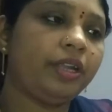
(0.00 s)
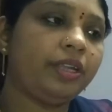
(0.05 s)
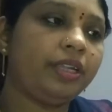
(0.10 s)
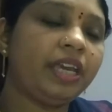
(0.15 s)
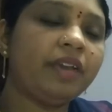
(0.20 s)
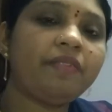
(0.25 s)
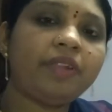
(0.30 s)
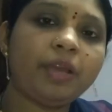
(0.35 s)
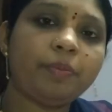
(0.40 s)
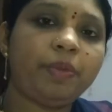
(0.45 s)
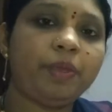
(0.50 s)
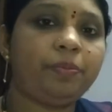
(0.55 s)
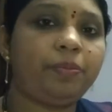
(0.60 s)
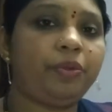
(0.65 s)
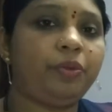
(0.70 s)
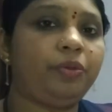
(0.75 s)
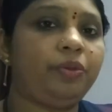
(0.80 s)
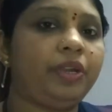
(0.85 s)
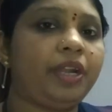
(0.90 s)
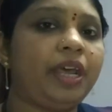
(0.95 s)
develop a
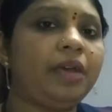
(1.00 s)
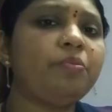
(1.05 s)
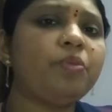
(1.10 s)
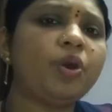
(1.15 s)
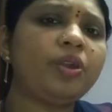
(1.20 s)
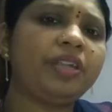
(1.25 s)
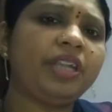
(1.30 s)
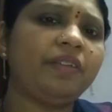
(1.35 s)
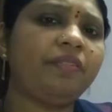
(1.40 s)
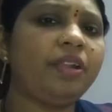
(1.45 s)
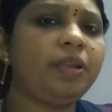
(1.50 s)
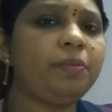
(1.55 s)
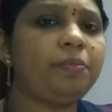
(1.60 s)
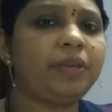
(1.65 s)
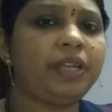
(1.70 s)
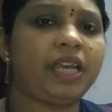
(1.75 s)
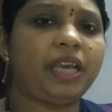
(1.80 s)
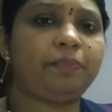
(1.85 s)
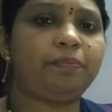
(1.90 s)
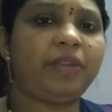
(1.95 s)
program or develop an
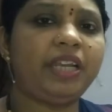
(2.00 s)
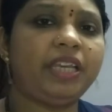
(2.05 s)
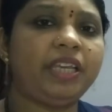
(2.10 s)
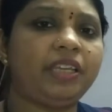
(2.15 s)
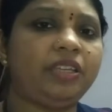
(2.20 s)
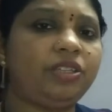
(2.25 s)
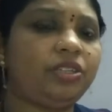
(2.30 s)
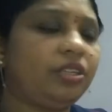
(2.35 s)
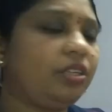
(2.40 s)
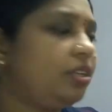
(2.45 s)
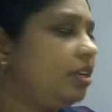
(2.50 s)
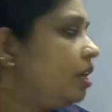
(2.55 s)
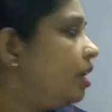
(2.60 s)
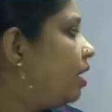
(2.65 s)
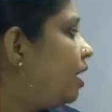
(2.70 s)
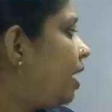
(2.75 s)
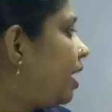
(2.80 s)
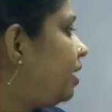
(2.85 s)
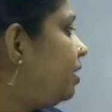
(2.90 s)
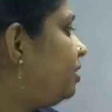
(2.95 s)
application,
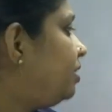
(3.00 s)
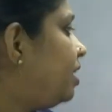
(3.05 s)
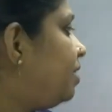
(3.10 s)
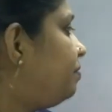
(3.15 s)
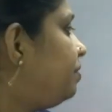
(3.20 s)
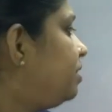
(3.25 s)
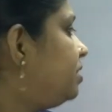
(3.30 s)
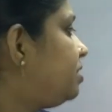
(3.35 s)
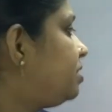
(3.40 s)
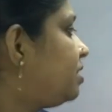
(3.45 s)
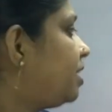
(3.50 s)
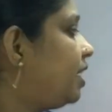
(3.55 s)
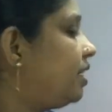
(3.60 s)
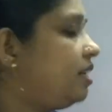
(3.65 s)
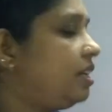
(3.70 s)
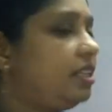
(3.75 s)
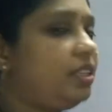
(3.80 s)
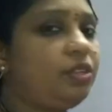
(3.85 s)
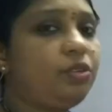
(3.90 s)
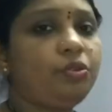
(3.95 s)
and they will set
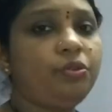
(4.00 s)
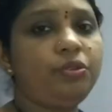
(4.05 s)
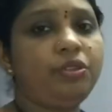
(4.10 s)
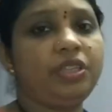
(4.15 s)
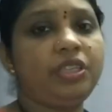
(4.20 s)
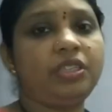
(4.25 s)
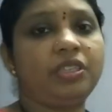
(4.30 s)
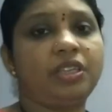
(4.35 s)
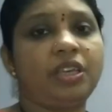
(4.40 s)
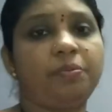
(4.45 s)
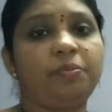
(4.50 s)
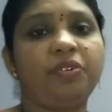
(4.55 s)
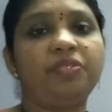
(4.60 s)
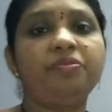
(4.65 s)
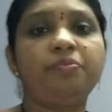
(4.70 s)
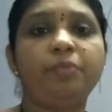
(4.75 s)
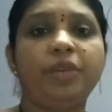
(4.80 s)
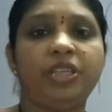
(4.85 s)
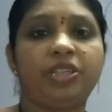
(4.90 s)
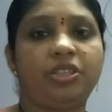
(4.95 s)
it to these type of
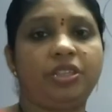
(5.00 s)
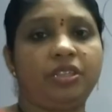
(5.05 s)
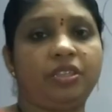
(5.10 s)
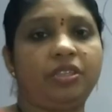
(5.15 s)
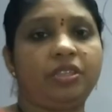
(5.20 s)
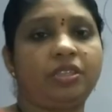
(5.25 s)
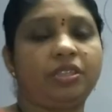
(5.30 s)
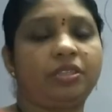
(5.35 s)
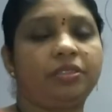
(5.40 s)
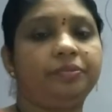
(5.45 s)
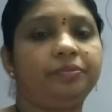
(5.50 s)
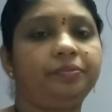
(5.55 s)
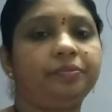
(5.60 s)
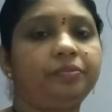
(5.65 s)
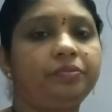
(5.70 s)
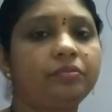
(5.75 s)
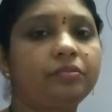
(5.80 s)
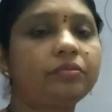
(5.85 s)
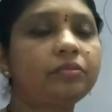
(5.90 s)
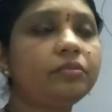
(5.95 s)
machines.
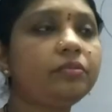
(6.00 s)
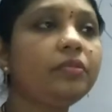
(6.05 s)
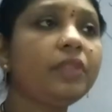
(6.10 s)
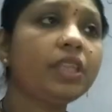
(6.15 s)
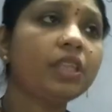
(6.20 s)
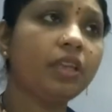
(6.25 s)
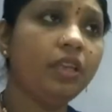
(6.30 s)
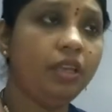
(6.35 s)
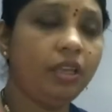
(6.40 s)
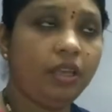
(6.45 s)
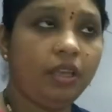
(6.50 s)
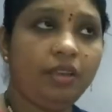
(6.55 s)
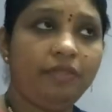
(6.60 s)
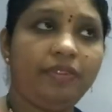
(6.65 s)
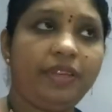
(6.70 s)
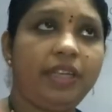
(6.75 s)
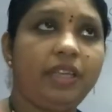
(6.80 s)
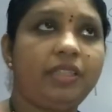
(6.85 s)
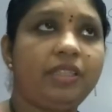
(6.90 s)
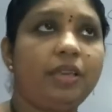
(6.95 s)
For
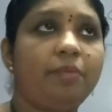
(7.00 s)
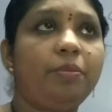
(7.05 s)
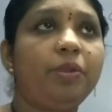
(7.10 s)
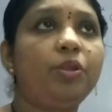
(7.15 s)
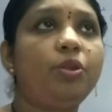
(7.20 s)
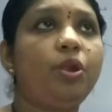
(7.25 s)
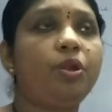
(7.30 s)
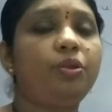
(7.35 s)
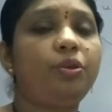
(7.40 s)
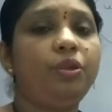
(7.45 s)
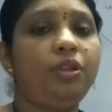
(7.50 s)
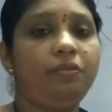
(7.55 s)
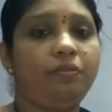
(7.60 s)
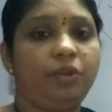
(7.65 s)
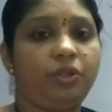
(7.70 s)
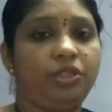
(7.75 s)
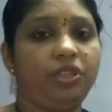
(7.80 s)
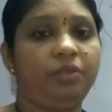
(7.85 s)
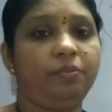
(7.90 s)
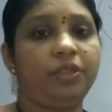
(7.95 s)
example, not only
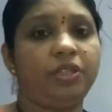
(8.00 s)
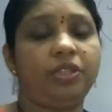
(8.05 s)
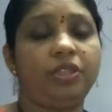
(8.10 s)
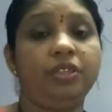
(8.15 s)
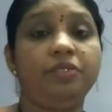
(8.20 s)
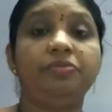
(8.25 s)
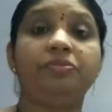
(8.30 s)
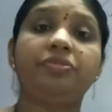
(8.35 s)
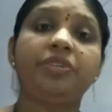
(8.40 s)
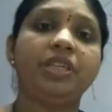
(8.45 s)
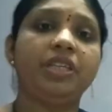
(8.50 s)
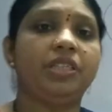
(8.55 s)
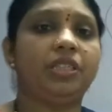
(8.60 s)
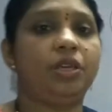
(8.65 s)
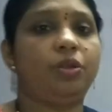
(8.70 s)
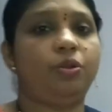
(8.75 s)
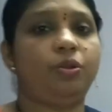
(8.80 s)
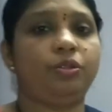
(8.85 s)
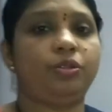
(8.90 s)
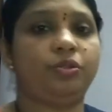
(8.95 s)
washing machine, freezer
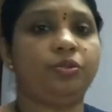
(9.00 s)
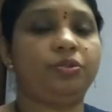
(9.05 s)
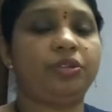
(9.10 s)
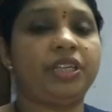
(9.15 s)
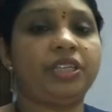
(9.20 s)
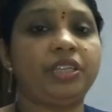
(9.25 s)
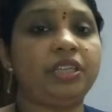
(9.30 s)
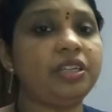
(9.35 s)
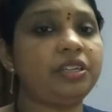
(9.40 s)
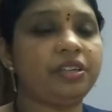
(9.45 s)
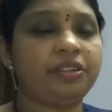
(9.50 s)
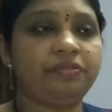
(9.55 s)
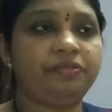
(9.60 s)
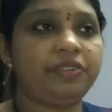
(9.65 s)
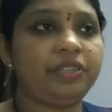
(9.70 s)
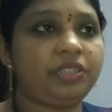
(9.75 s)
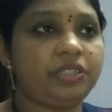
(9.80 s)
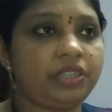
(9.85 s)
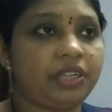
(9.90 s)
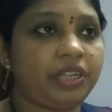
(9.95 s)
also, right? In
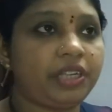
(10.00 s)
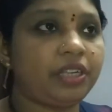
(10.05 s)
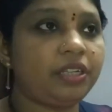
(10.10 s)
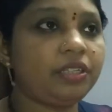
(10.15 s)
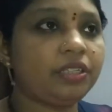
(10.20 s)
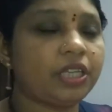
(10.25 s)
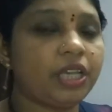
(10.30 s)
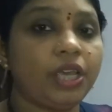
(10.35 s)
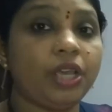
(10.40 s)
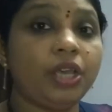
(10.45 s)
refrigerators,